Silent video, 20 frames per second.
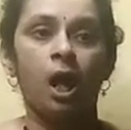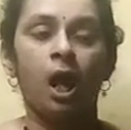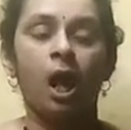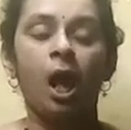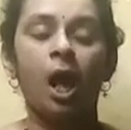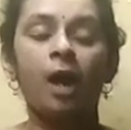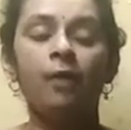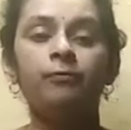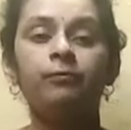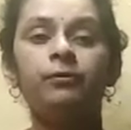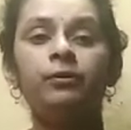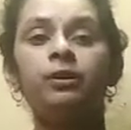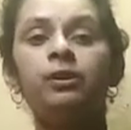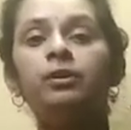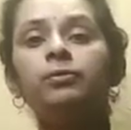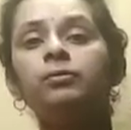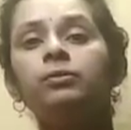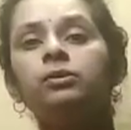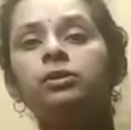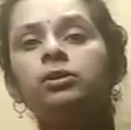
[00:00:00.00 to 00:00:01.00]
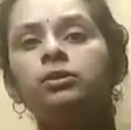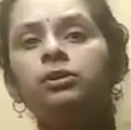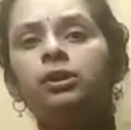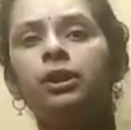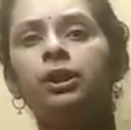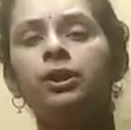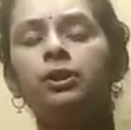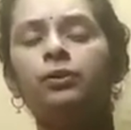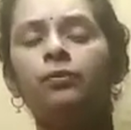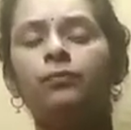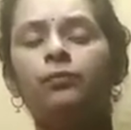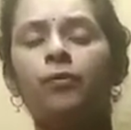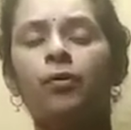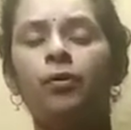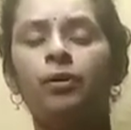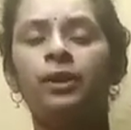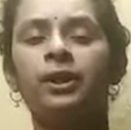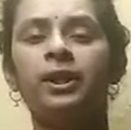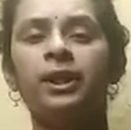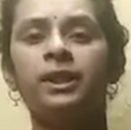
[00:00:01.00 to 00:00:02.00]
After 3 to
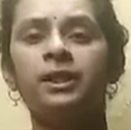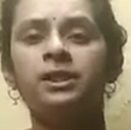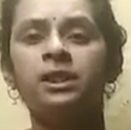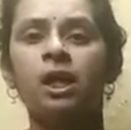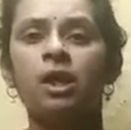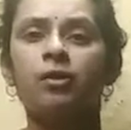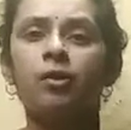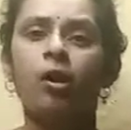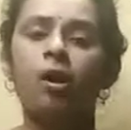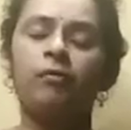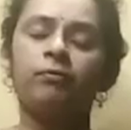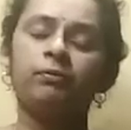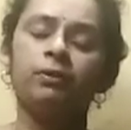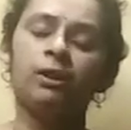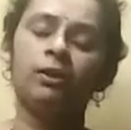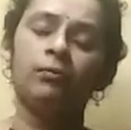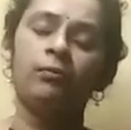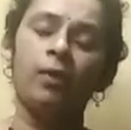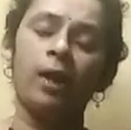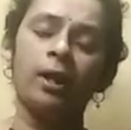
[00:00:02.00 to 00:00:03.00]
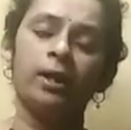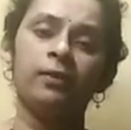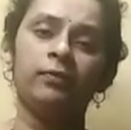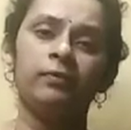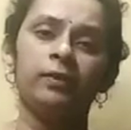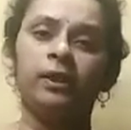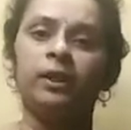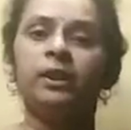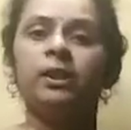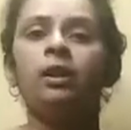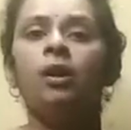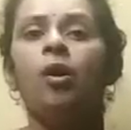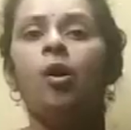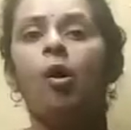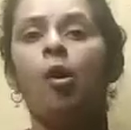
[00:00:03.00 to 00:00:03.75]
4 days or after 1 week,